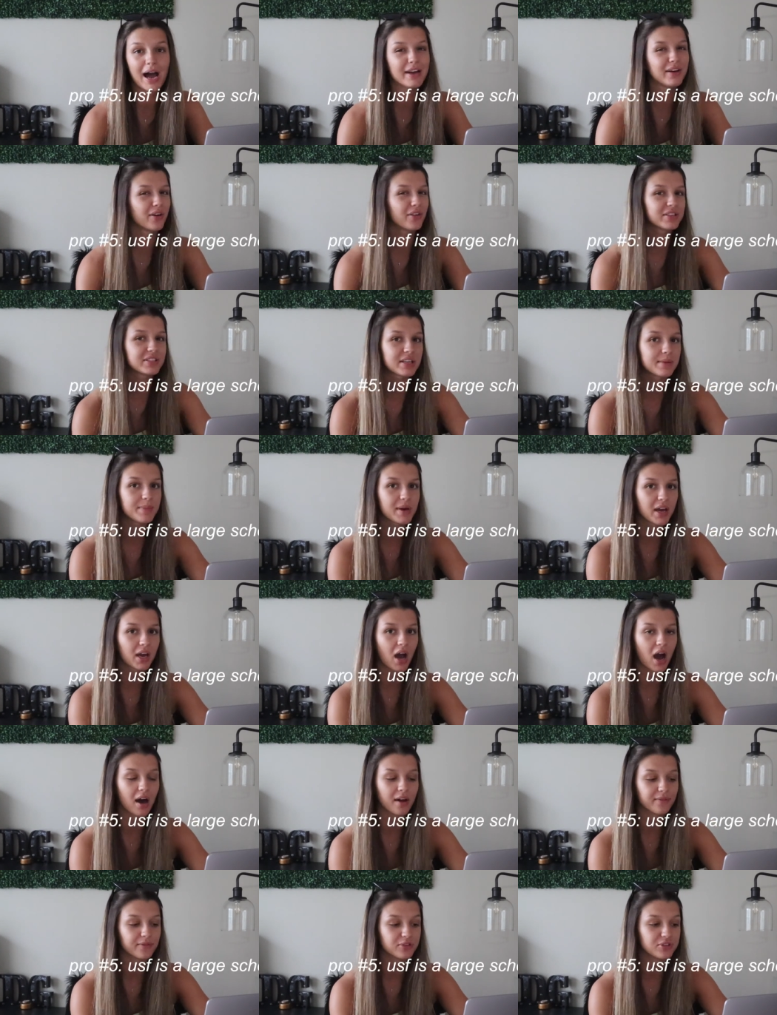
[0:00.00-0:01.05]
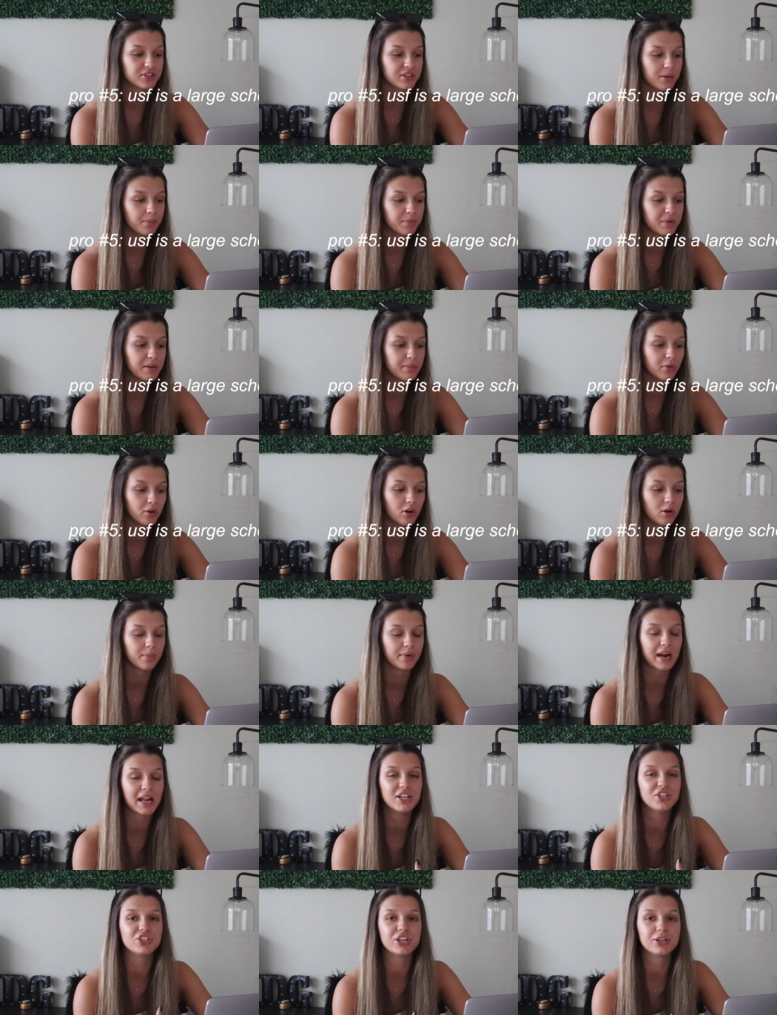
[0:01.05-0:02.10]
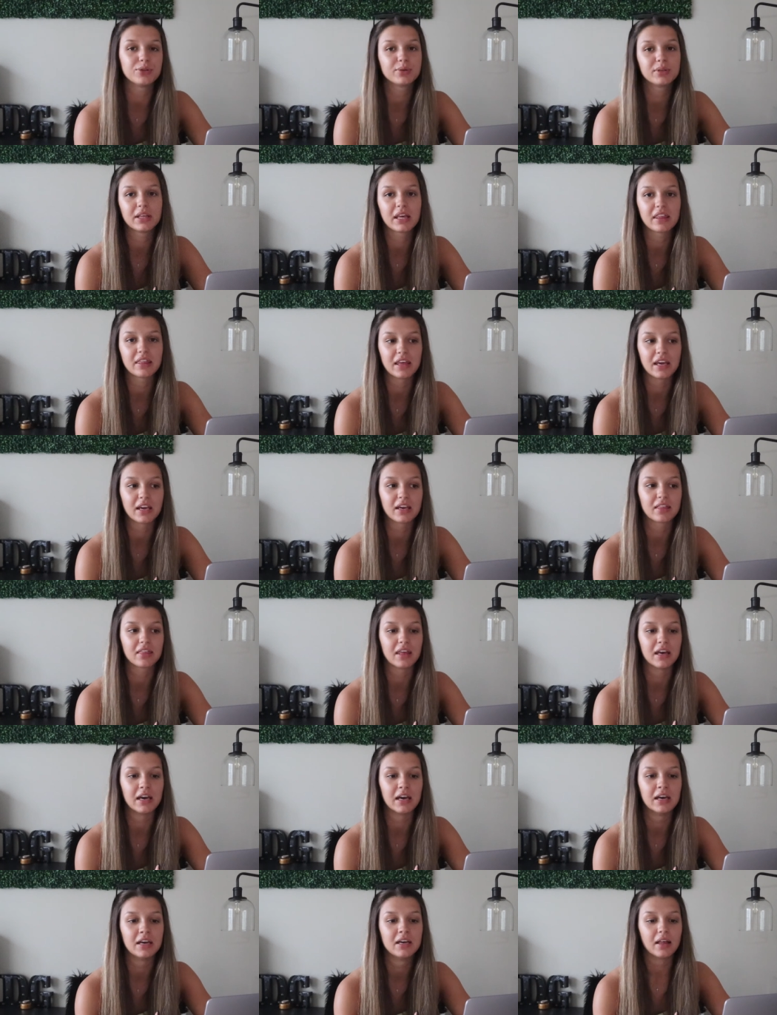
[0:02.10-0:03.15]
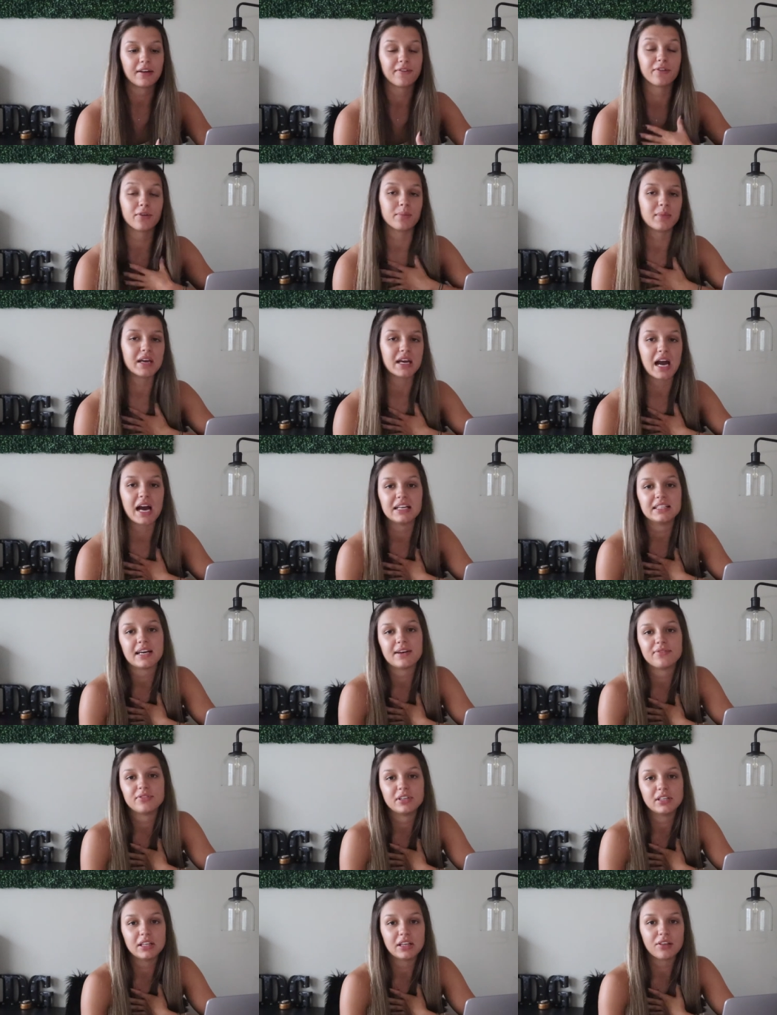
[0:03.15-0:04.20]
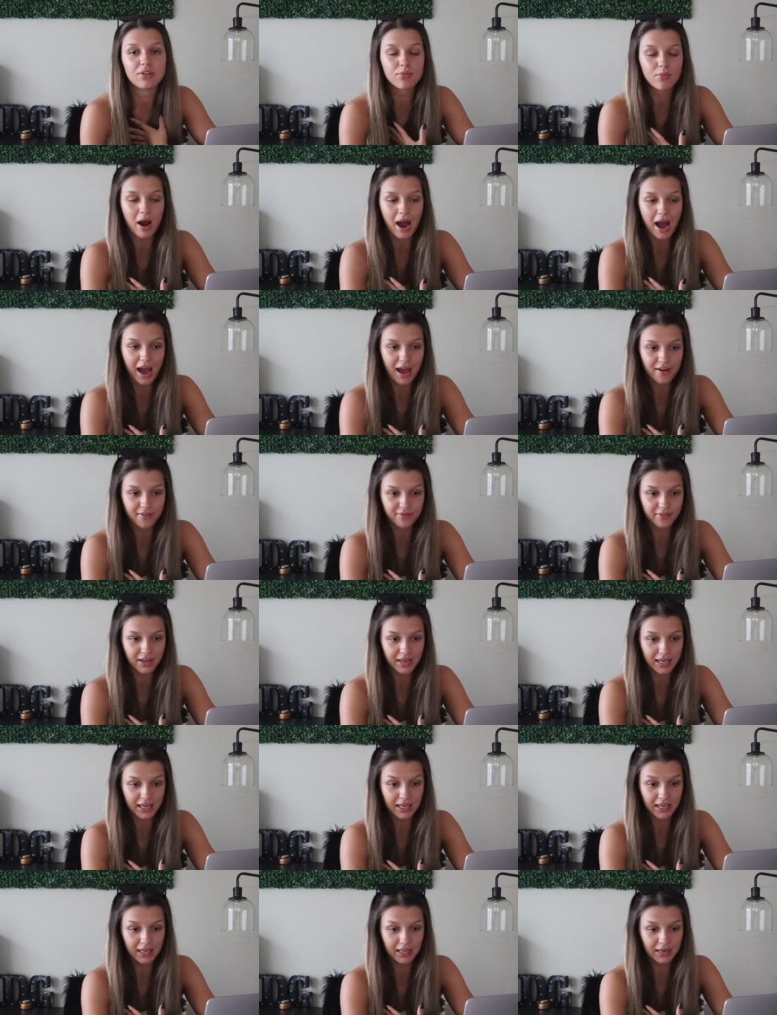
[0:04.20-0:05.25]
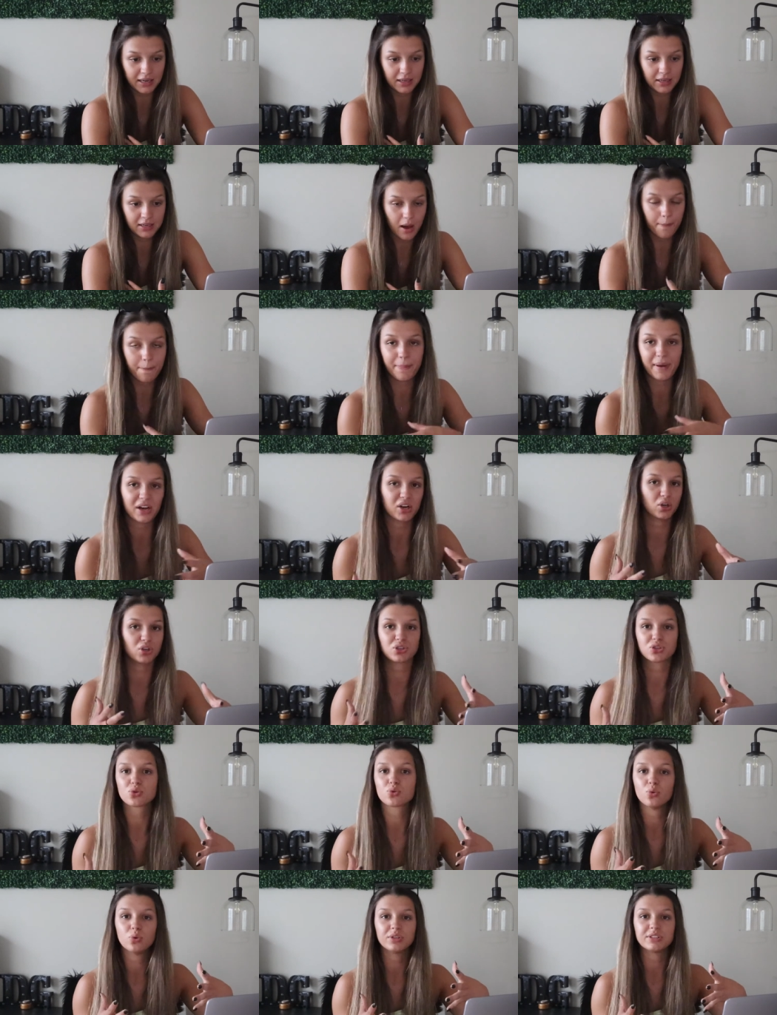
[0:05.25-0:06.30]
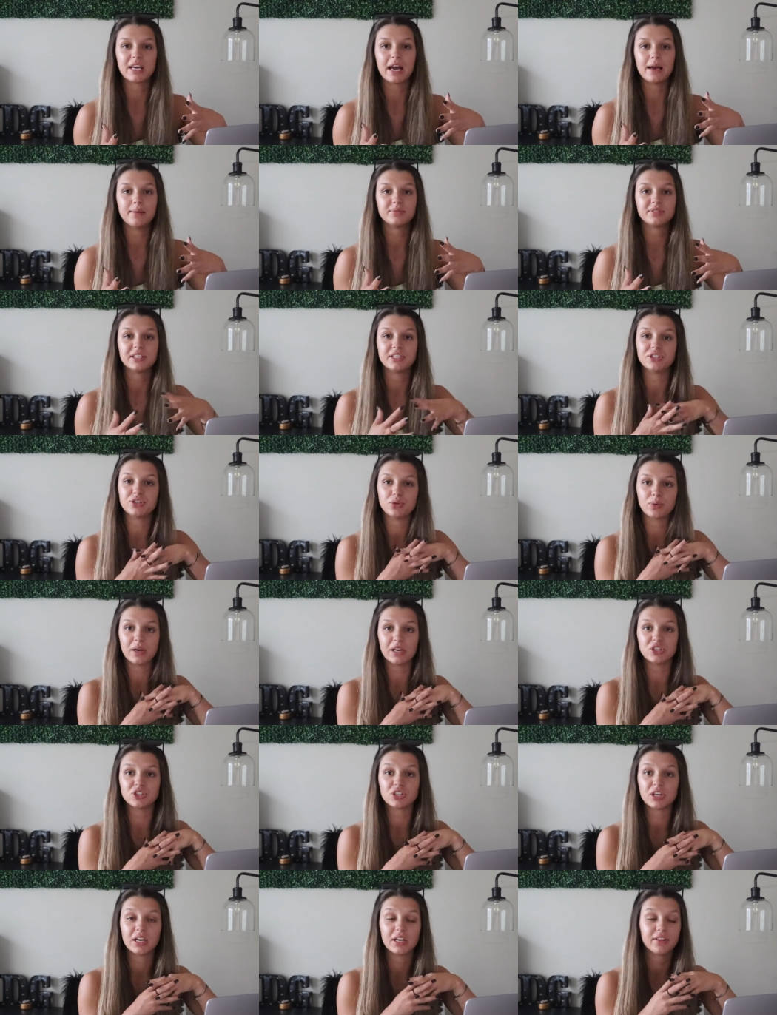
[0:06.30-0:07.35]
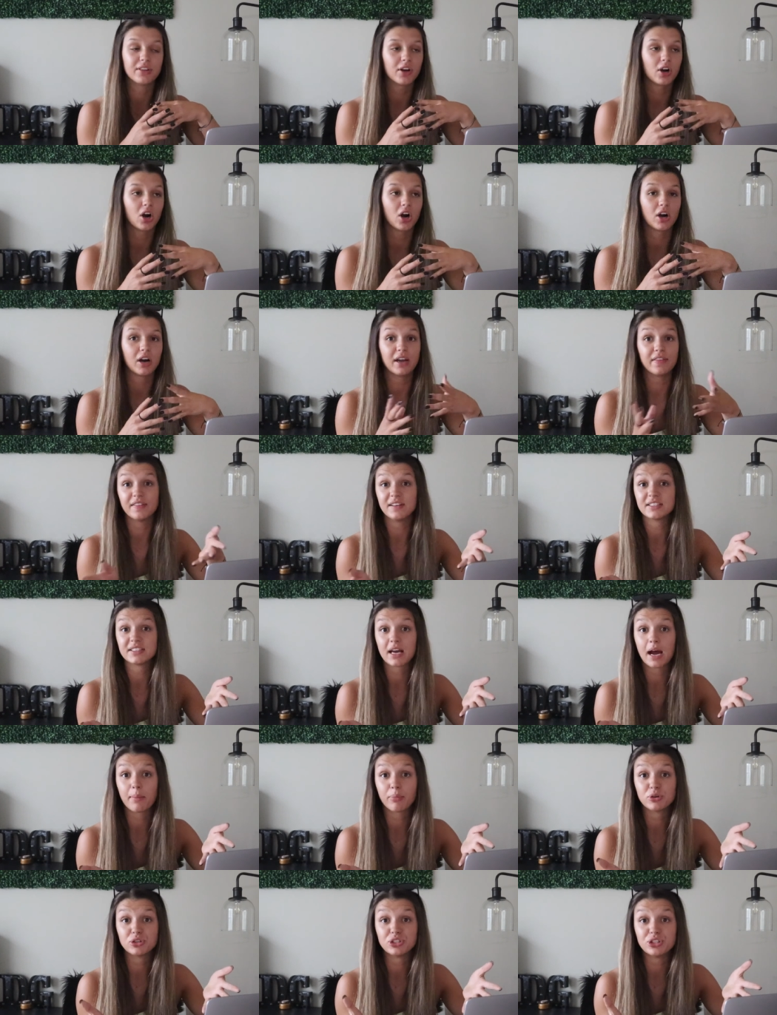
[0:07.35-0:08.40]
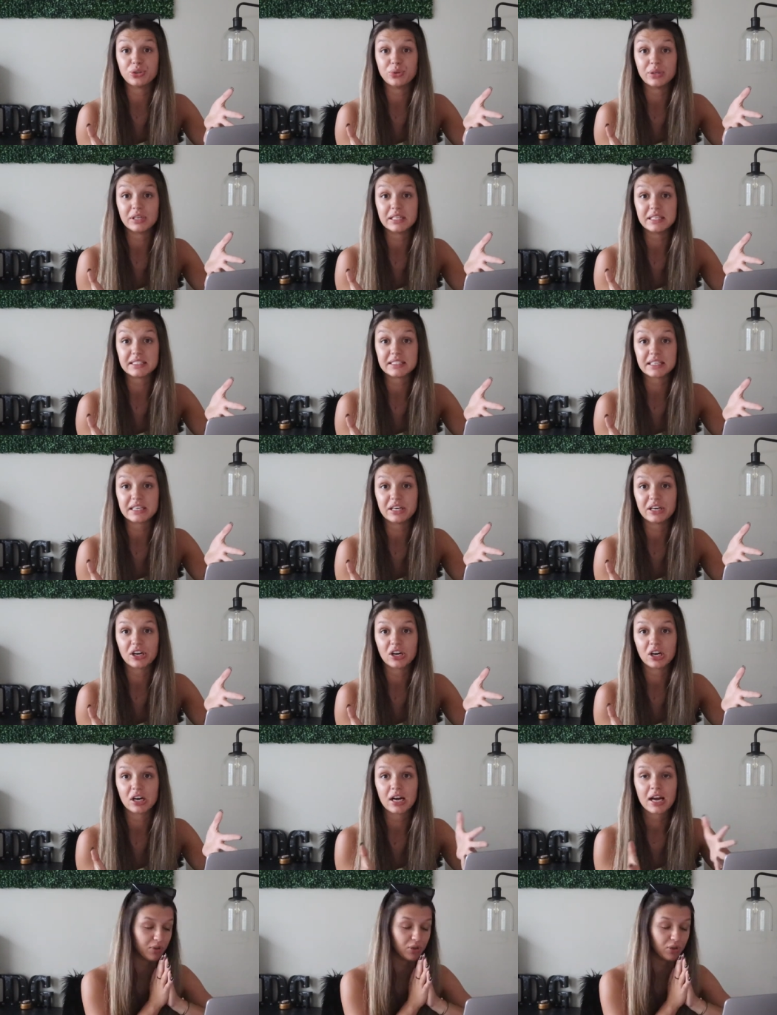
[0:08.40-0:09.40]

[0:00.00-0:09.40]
I know this can be a con for some people, but I genuinely think that, like for me, I definitely thrive in a bigger school type situation. There are endless opportunities here.